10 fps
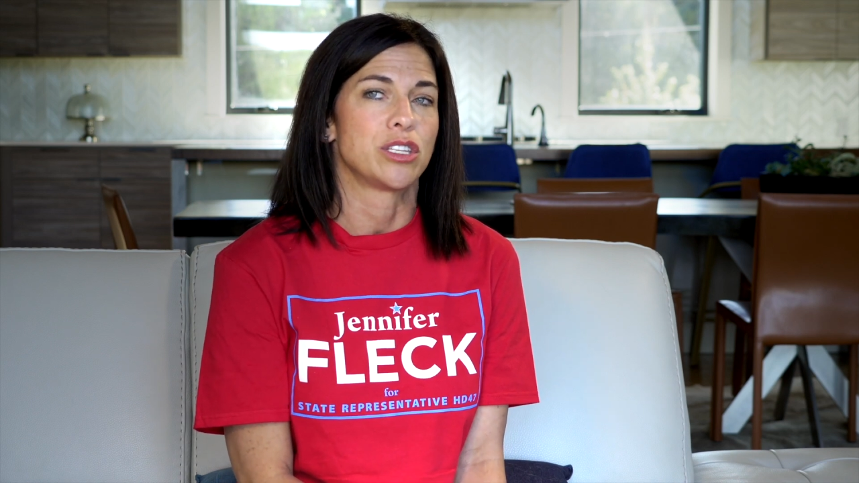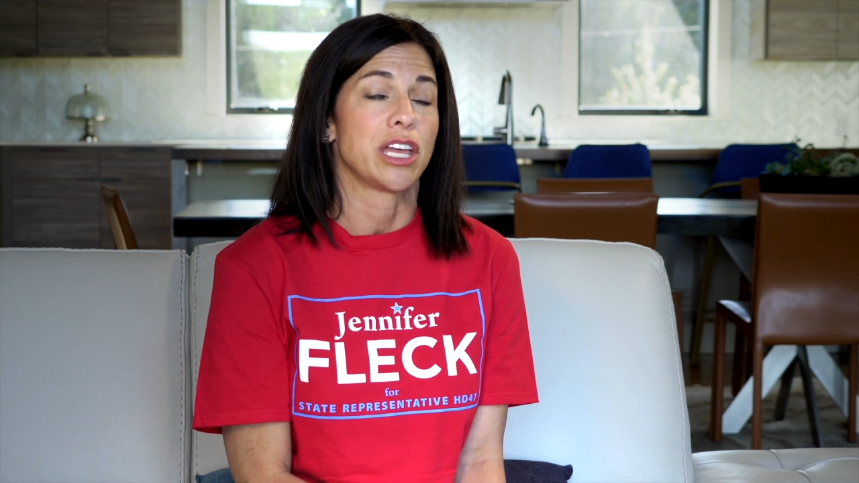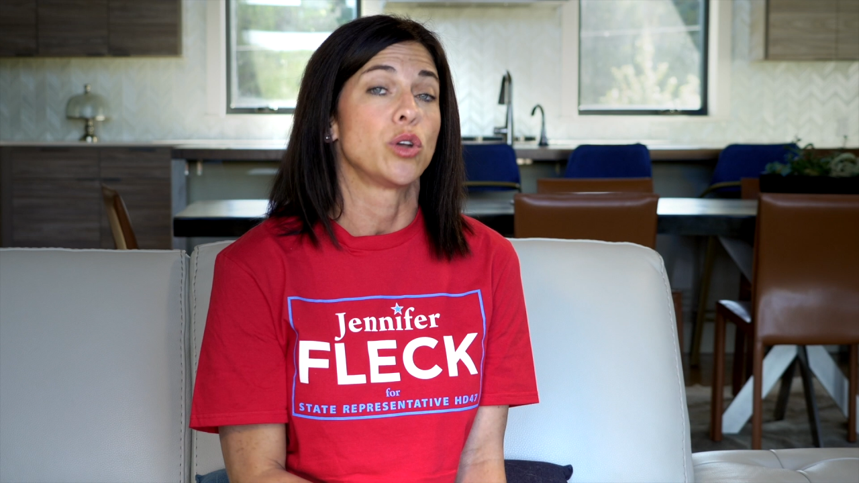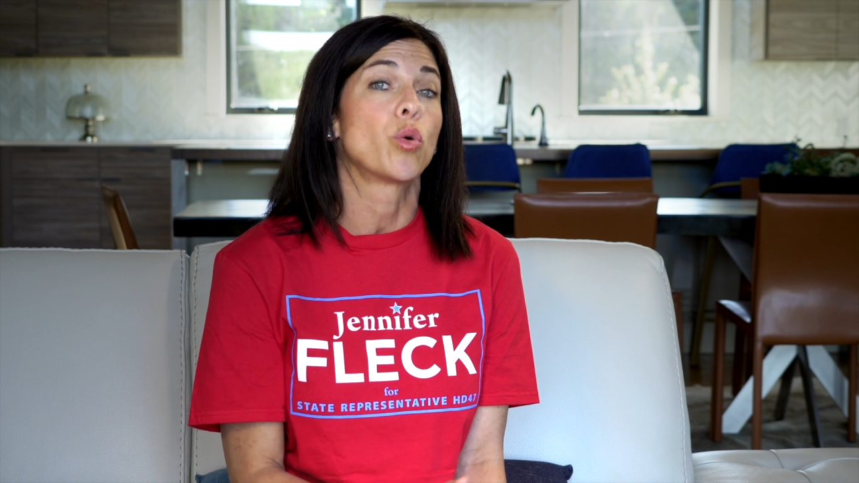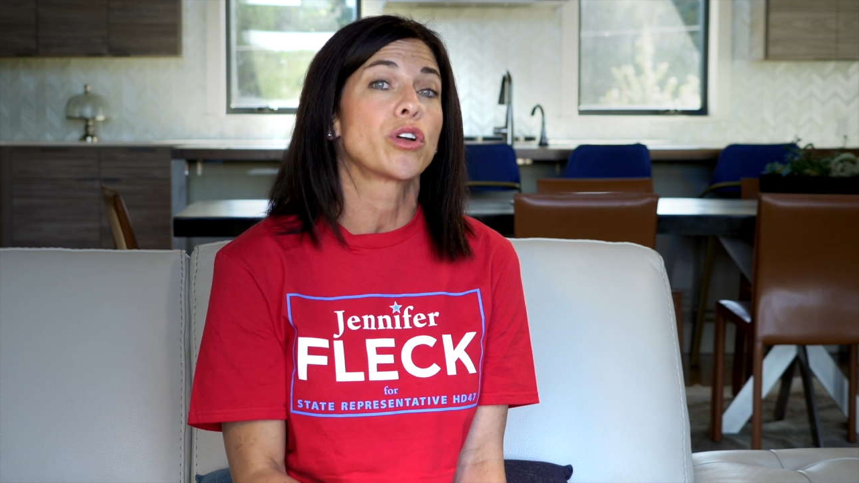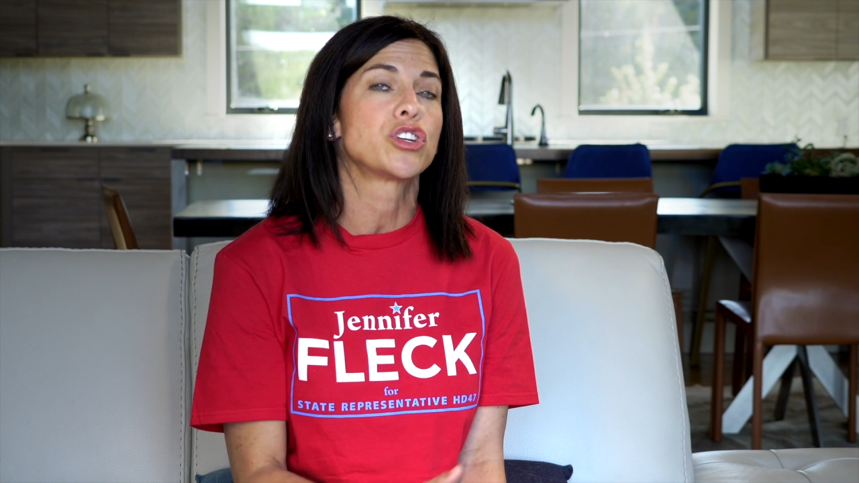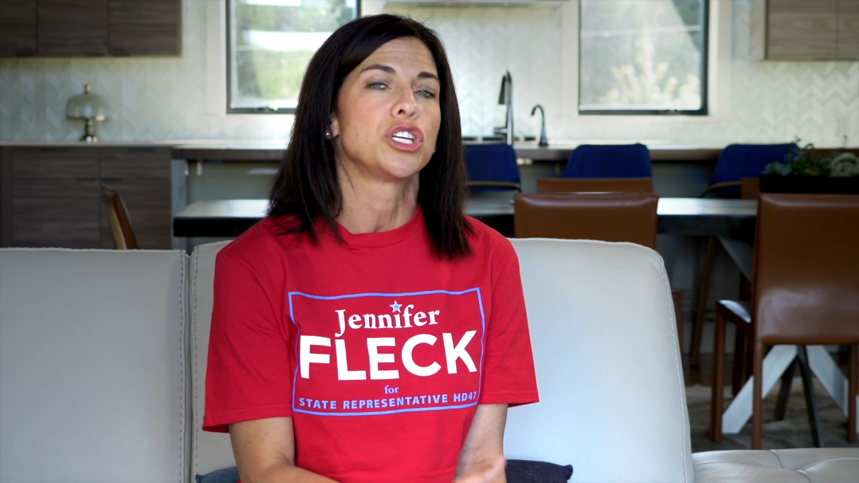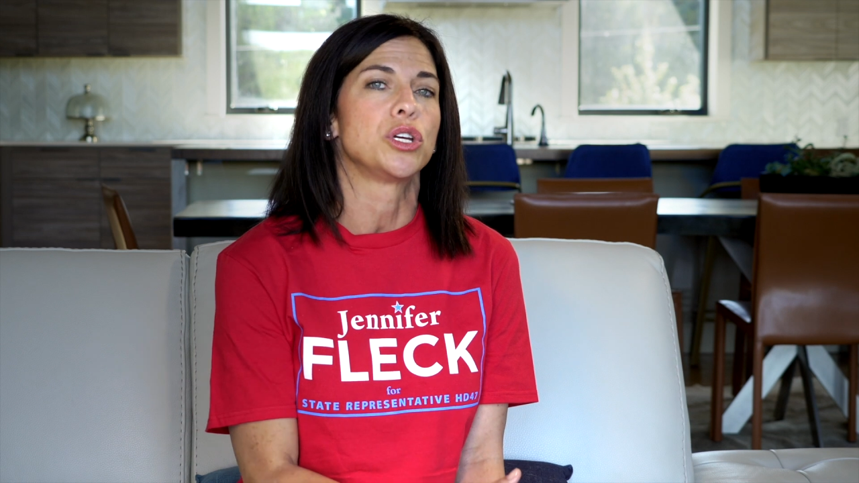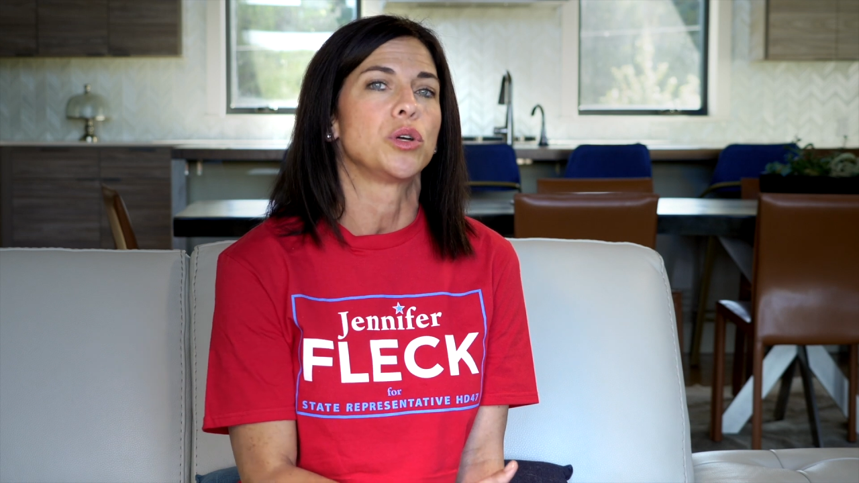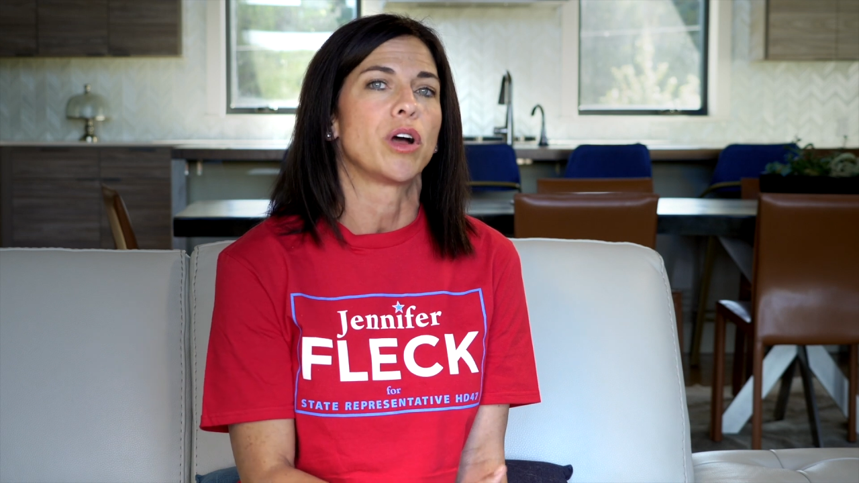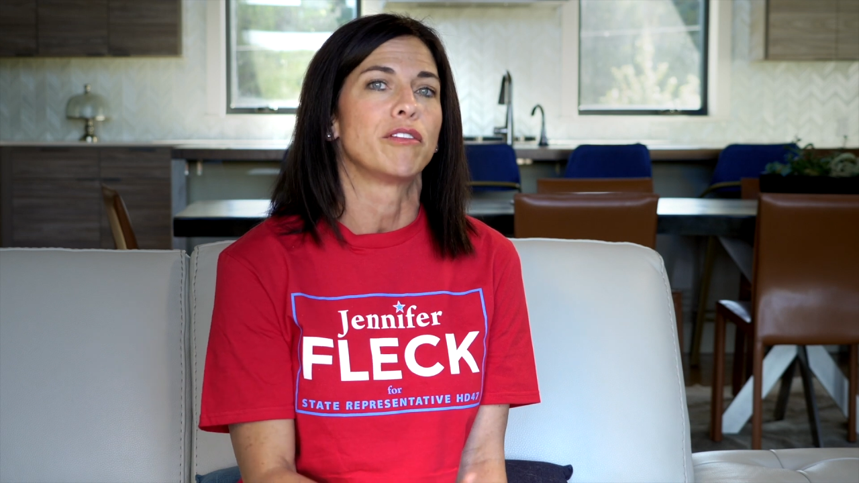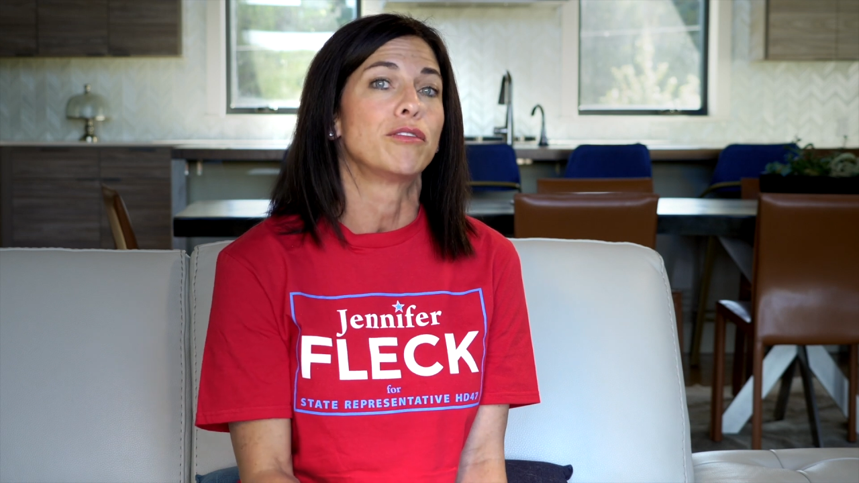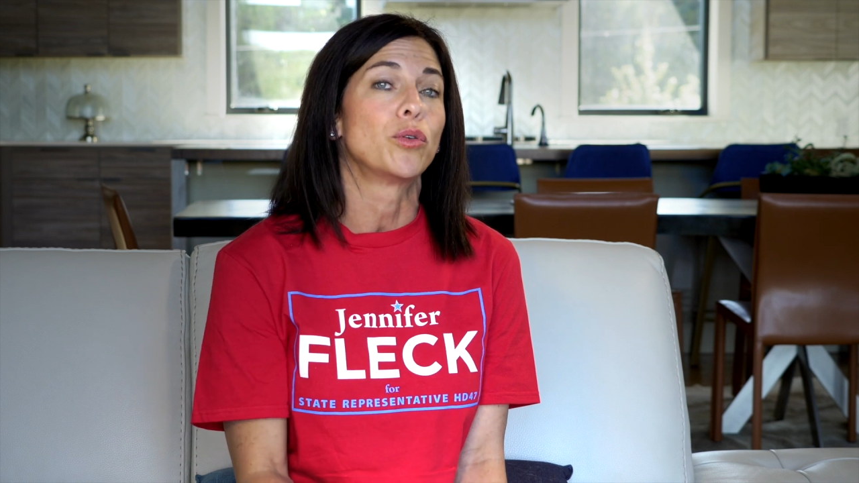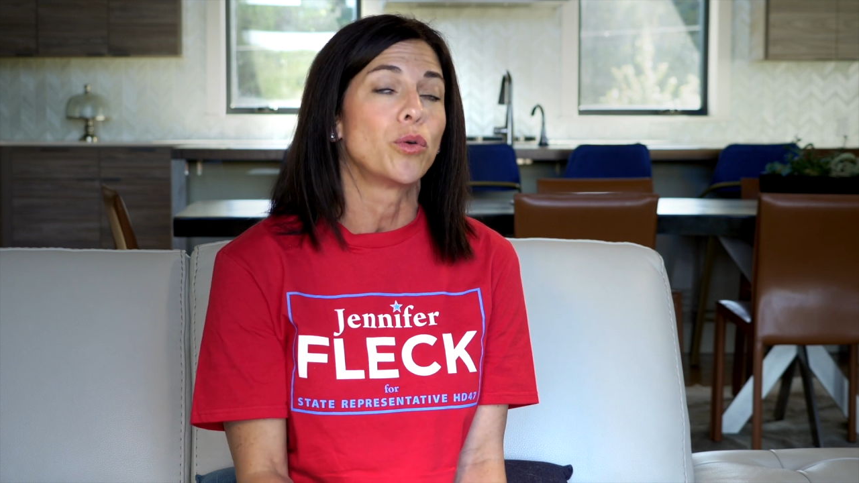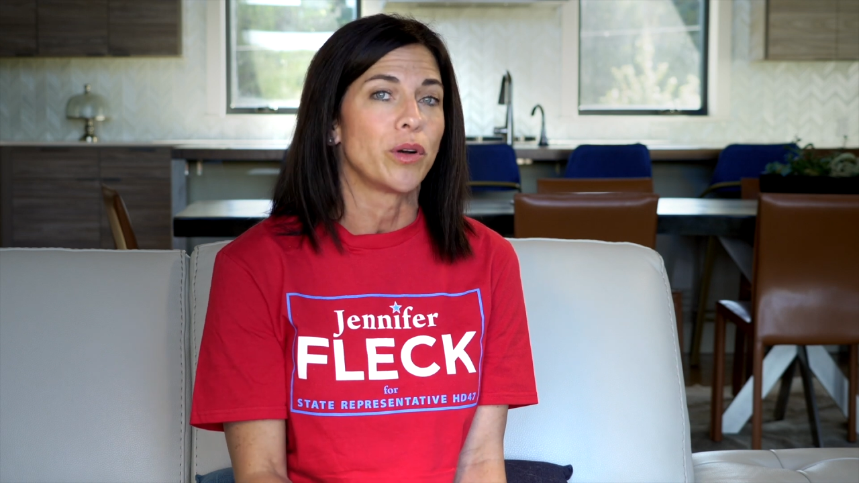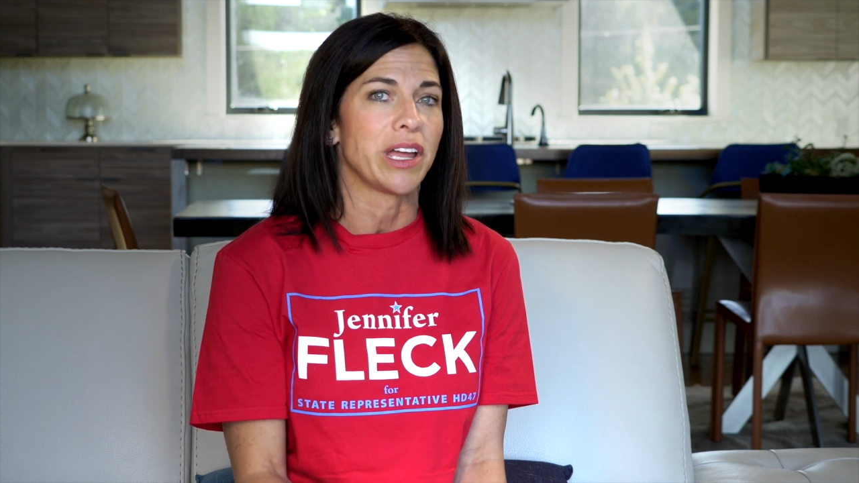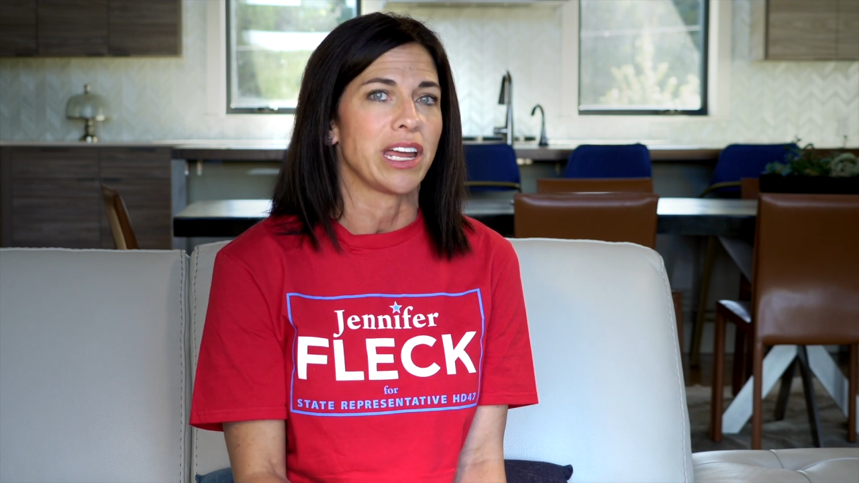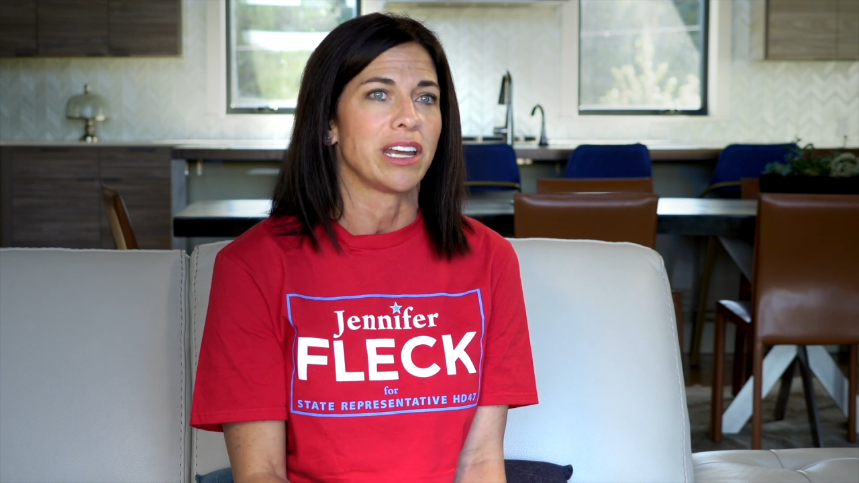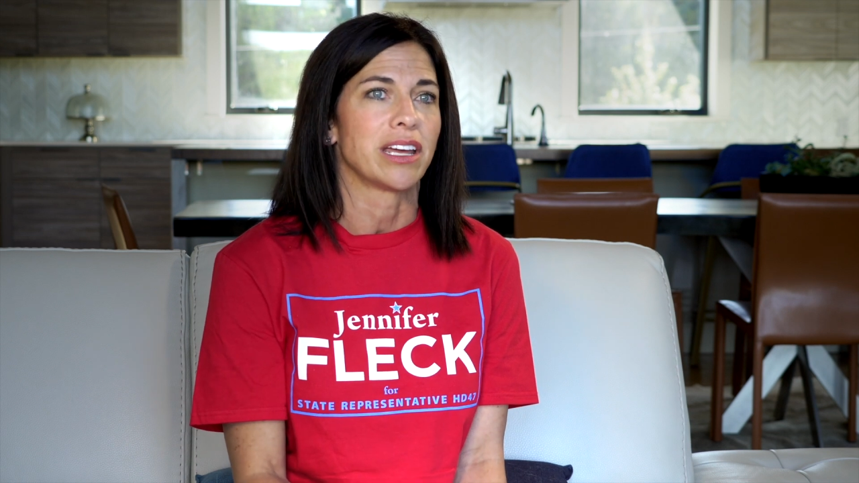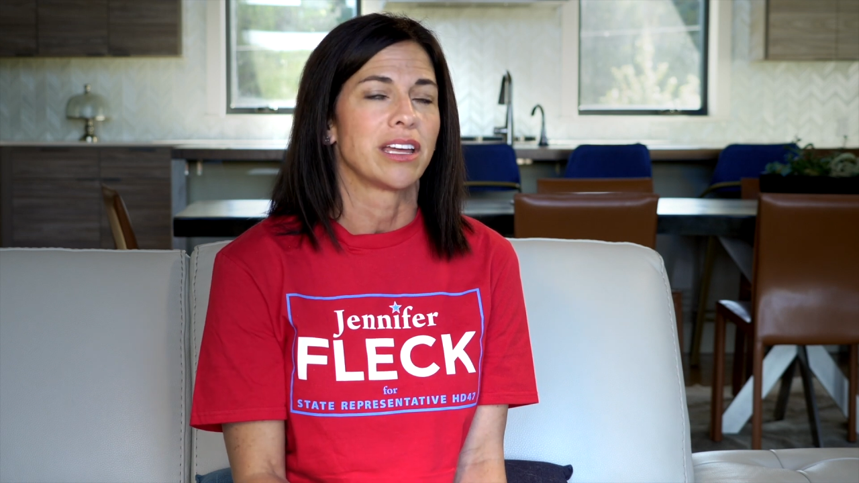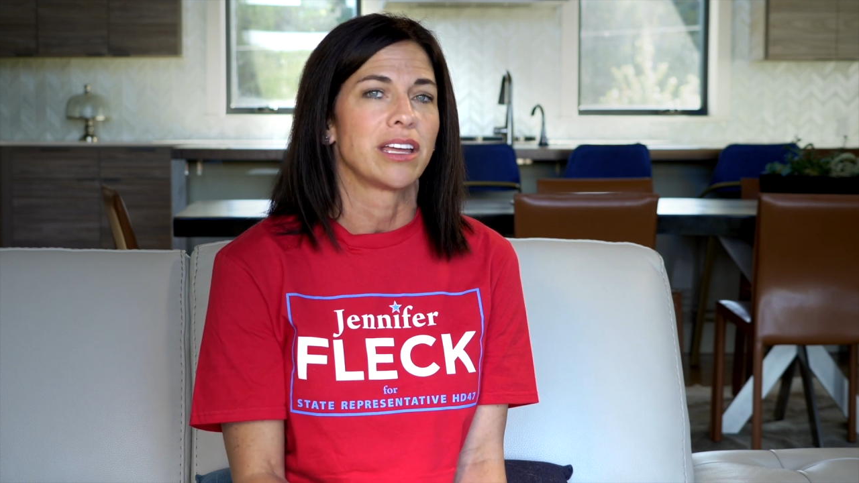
in order to avoid